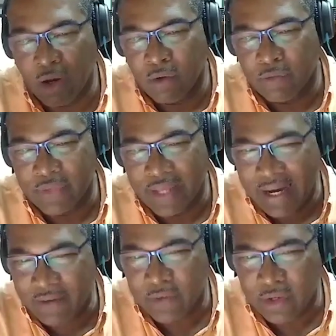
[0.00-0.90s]
of the
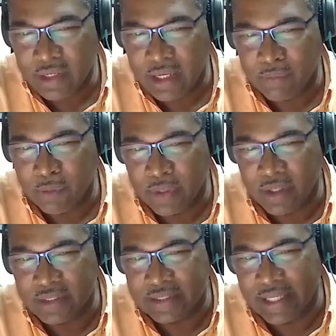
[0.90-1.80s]
African labor
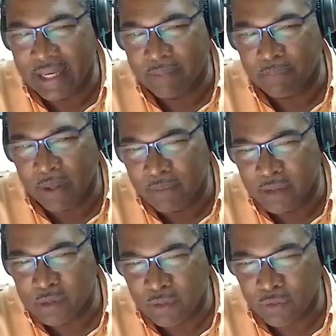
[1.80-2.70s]
because they had
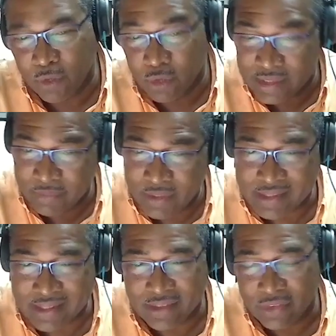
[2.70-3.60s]
problems before
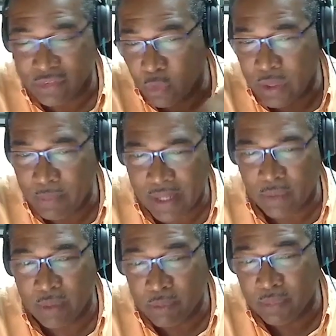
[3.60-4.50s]
1763, way back
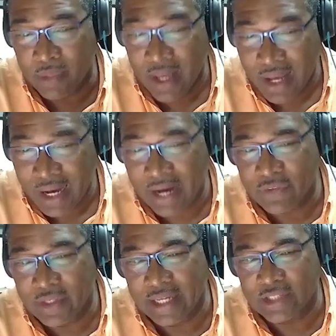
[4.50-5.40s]
when. But
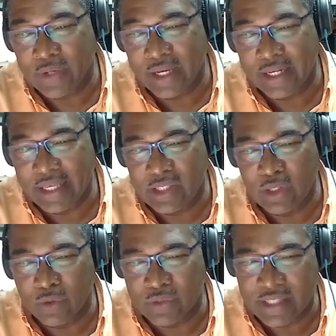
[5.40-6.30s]
after that, you had an
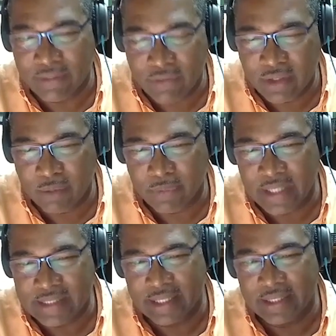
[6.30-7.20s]
1807
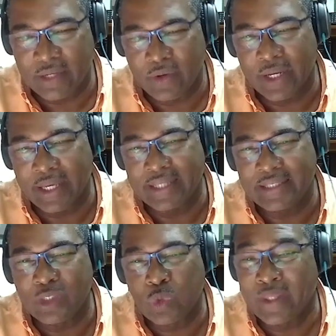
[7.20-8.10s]
uprising, and then you had an
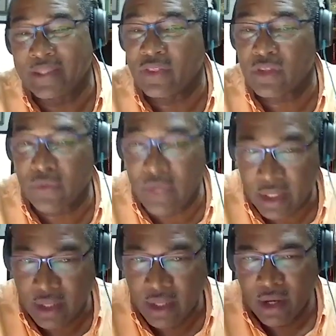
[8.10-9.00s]

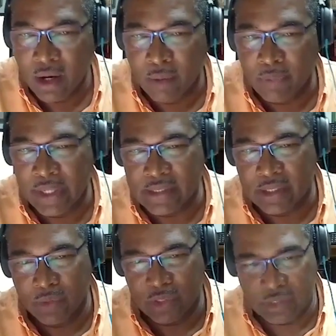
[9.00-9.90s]
1823
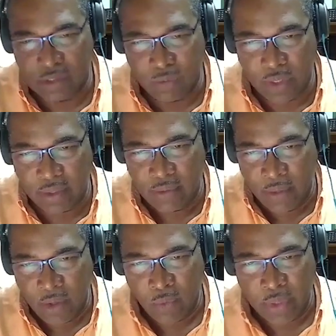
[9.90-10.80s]
uprising, which is the one
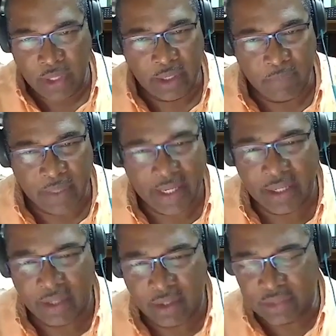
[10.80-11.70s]
where they
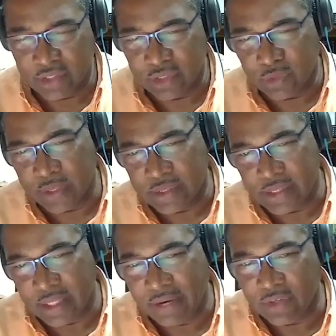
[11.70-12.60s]
beheaded
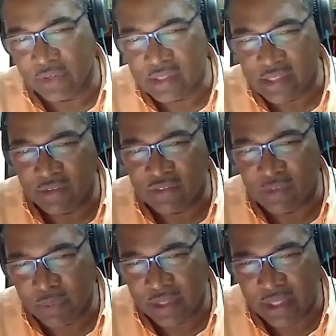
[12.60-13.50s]
120 African slaves
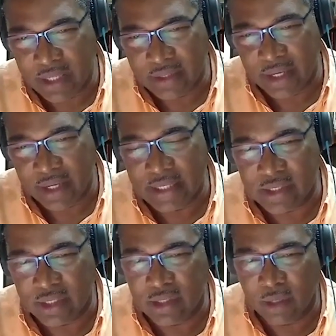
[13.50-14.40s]
and put their heads
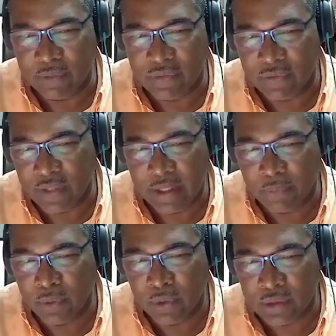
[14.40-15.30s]
on the top of
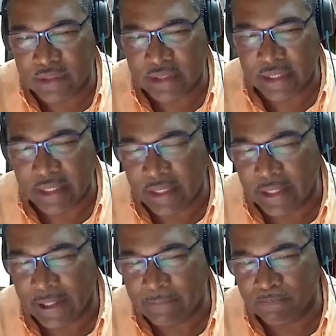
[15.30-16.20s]
poles in
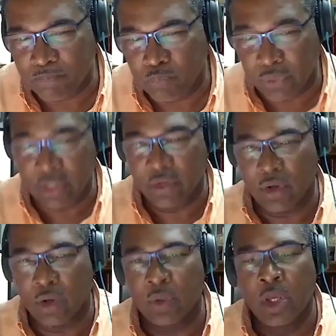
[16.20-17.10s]
parade
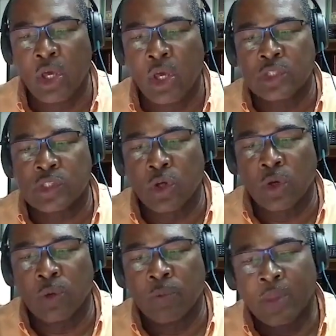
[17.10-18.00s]
ground.
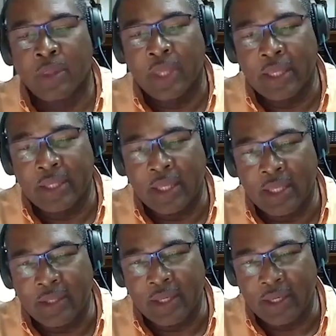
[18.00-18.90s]
So
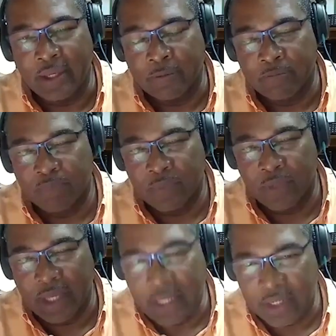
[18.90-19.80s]
the
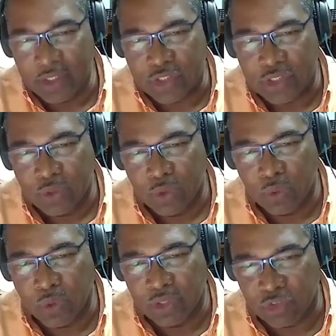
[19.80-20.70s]
English,
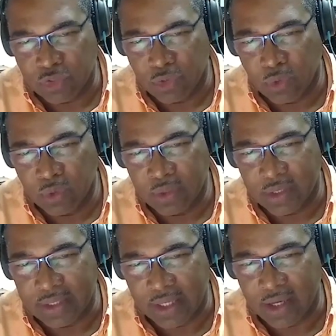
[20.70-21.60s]
who controlled
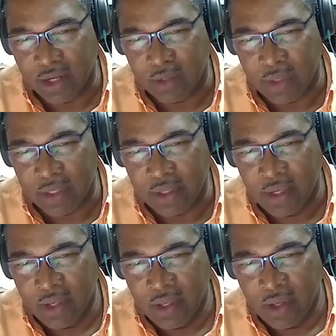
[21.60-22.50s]
the economy,
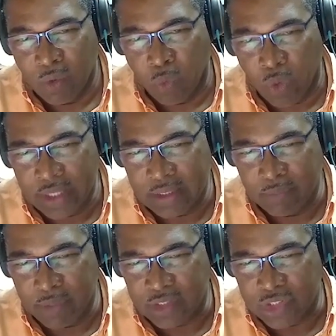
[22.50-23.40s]
wanted to
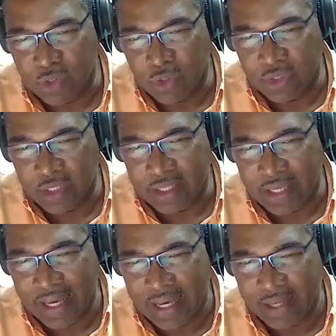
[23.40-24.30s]
make sure that they
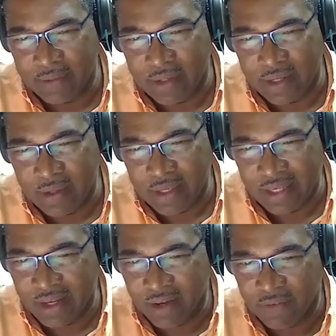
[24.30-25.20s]
had
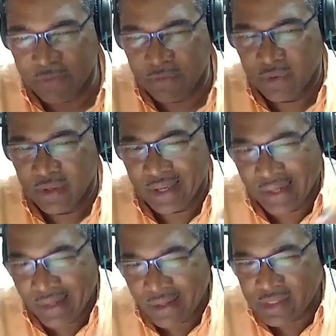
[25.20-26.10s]
enough
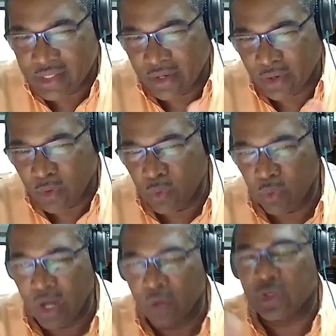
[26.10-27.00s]
Indians who
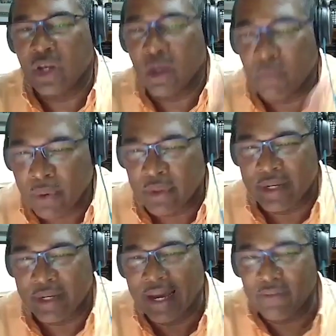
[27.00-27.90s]
outnumbered
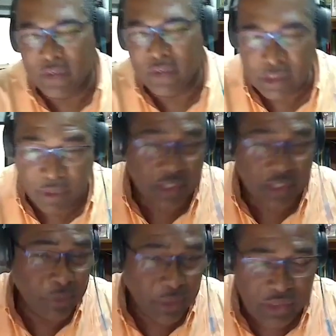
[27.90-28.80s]
the Africans,
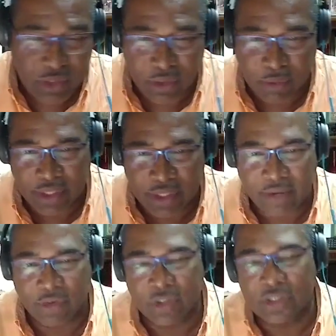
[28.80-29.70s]
because they were concerned about the
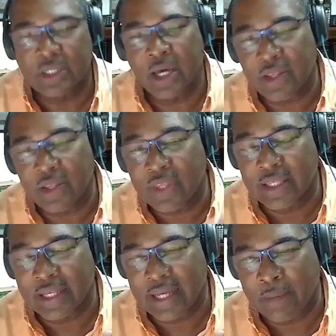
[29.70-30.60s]
Africans. And the other
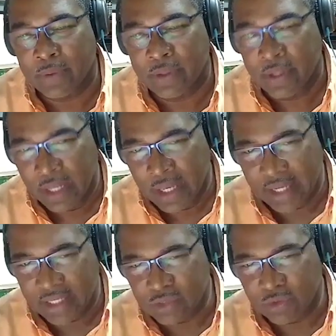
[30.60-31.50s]
thing that happened,
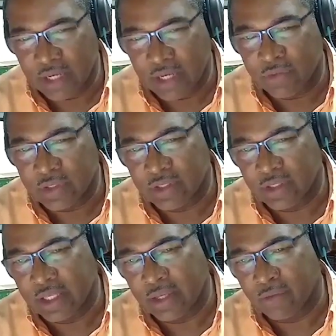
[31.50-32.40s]
and this is relevant
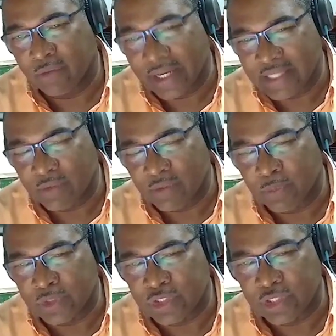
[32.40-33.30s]
to the rise of
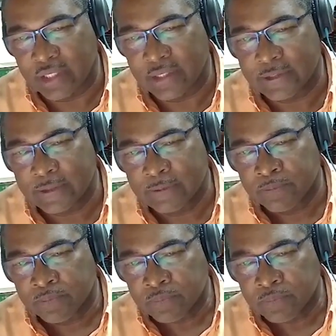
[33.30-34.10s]
the Portuguese,